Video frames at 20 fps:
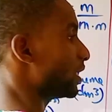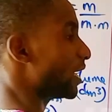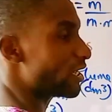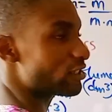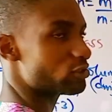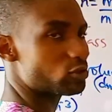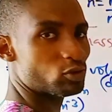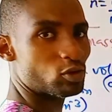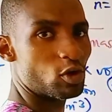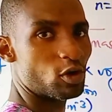
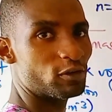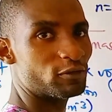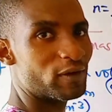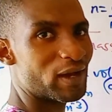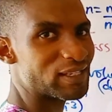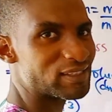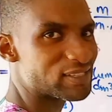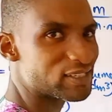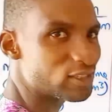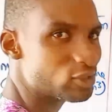That's to
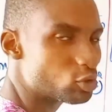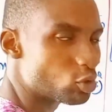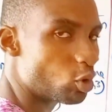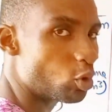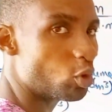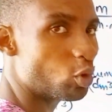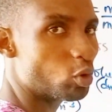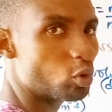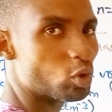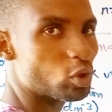convert it
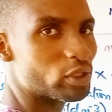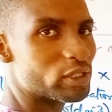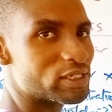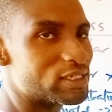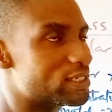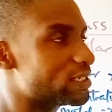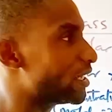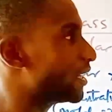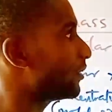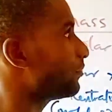to
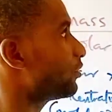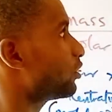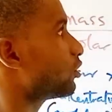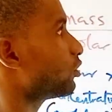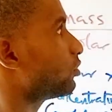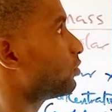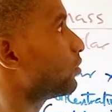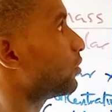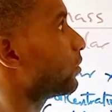dmq.